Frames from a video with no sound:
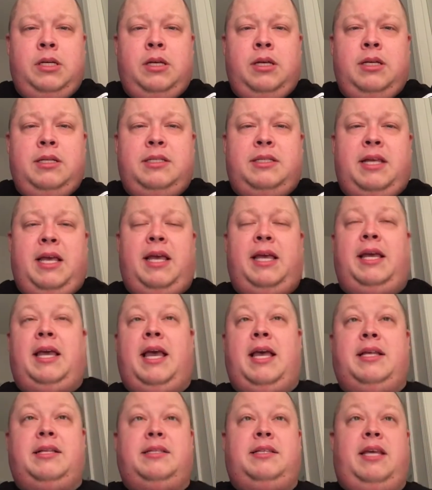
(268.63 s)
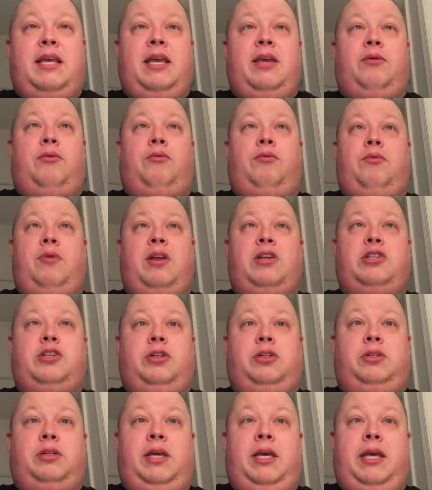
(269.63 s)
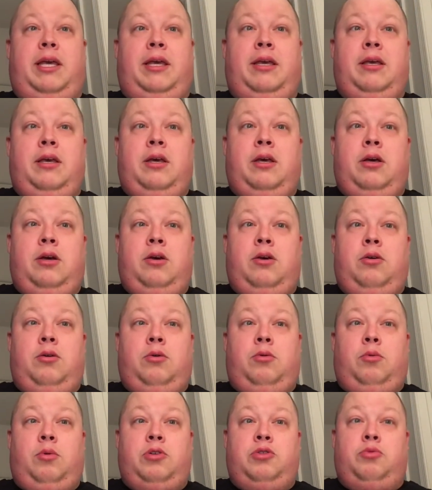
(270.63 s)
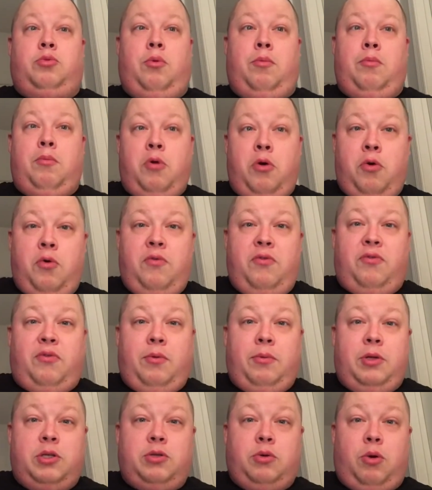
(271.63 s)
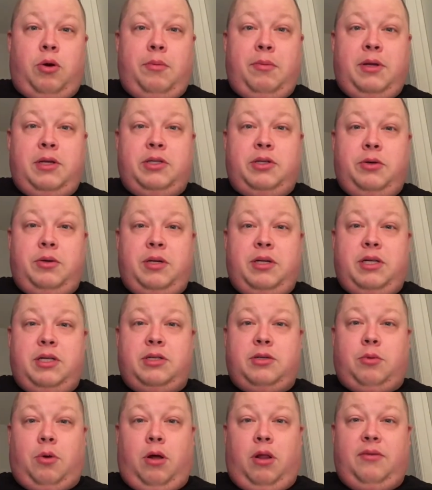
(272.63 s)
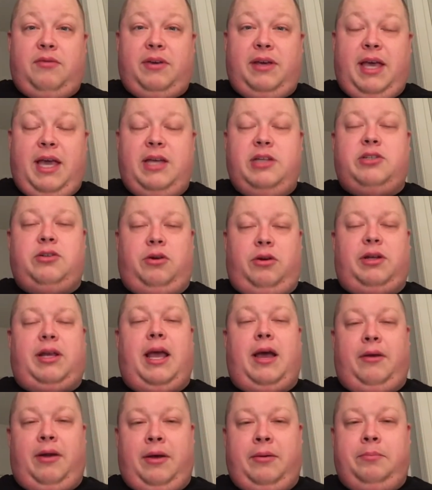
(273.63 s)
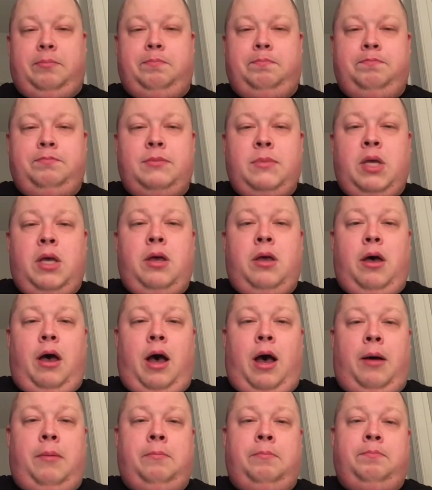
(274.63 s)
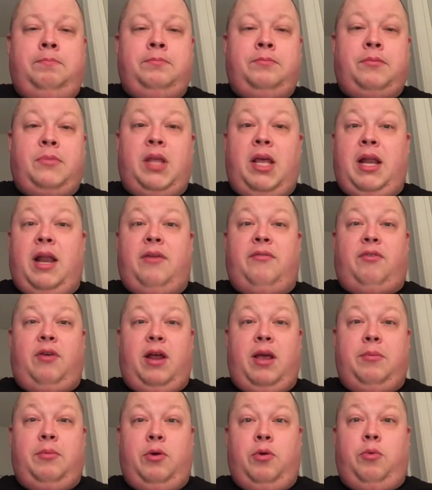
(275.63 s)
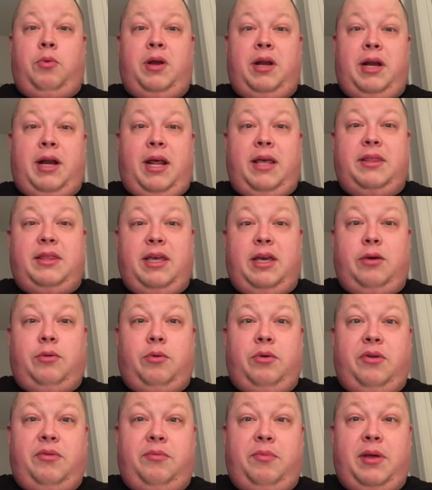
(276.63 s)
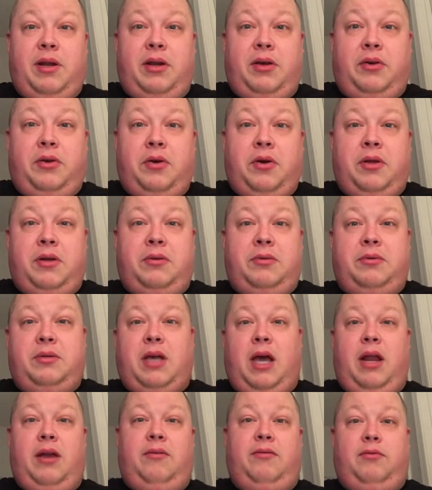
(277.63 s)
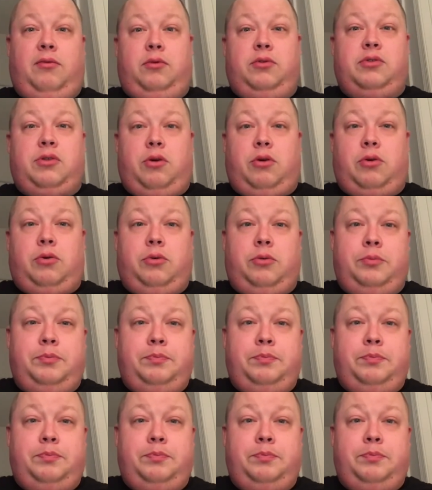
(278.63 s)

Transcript: Seeing as he originally was removed from the tournament due to disqualification or countout. And then for him to win it, I think, would have been a good kind of full circle.